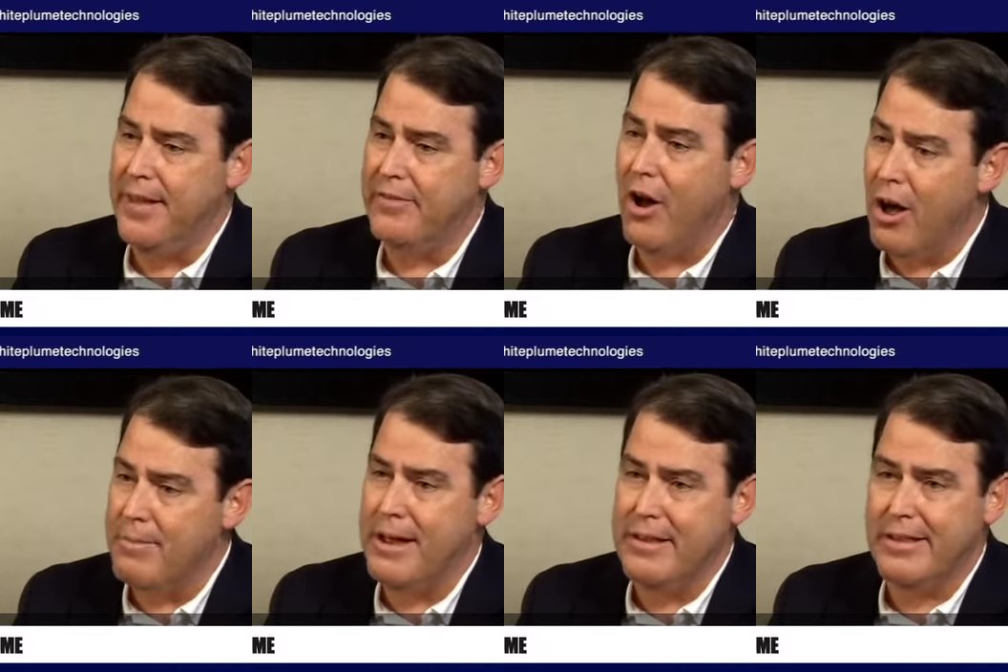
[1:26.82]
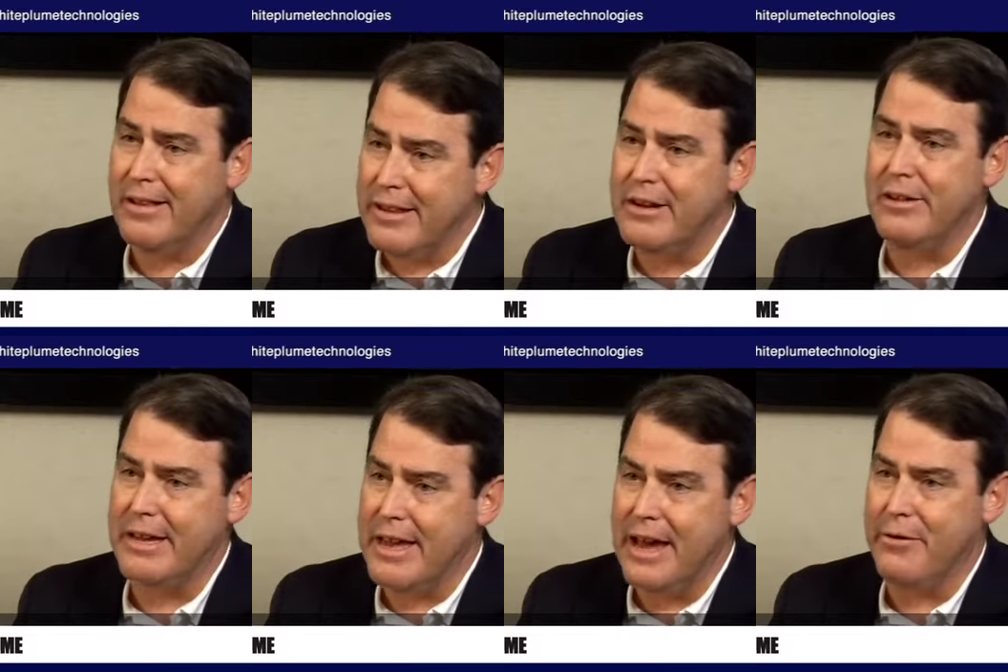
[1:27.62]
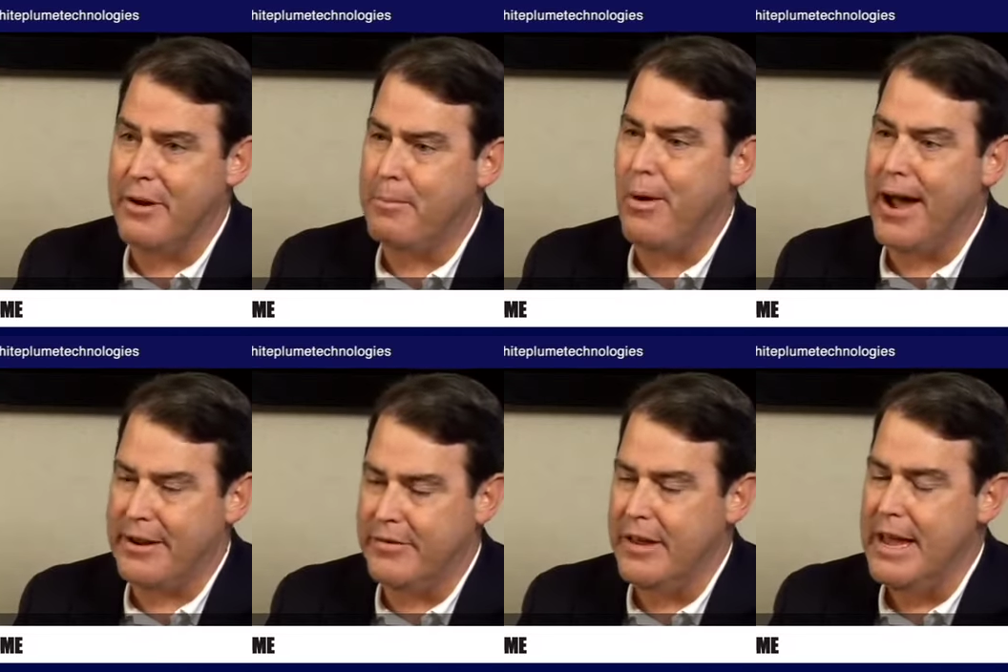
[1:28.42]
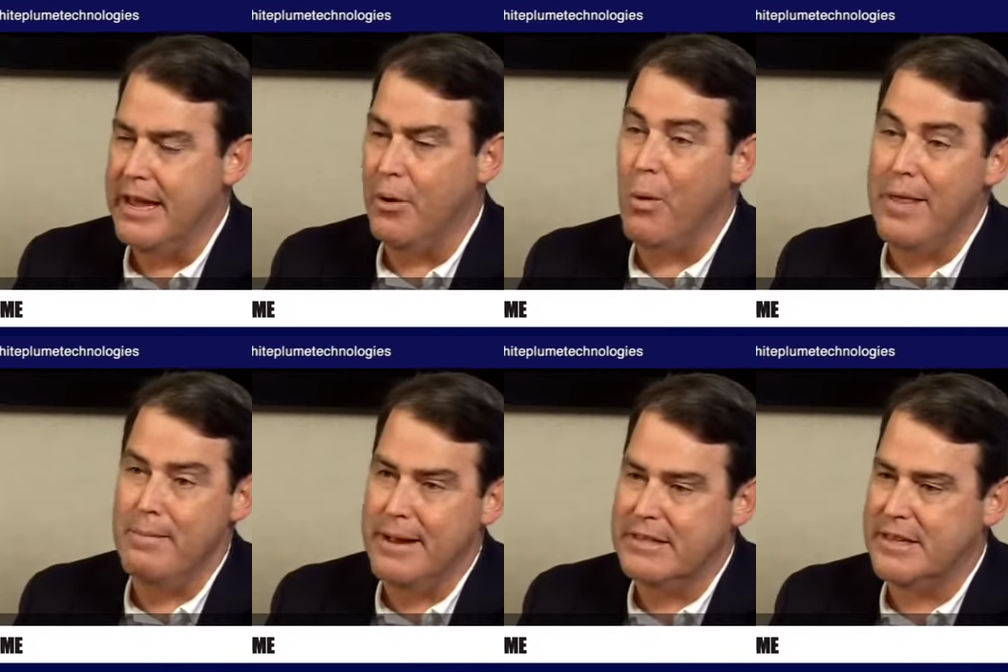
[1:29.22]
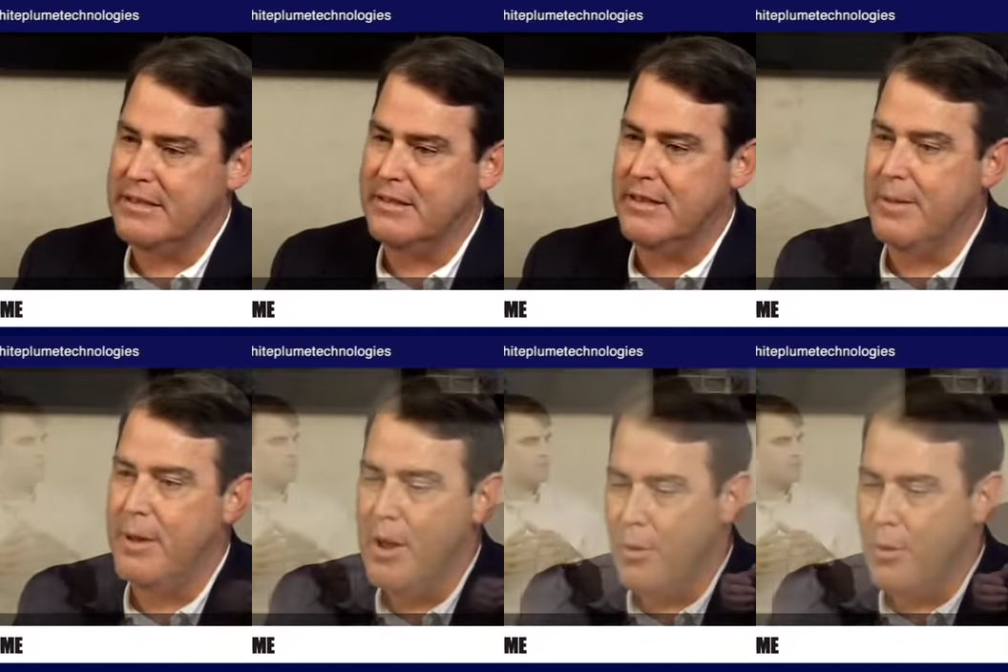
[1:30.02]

and that's automating the clinical encounter in a practice in a way that makes sense to them,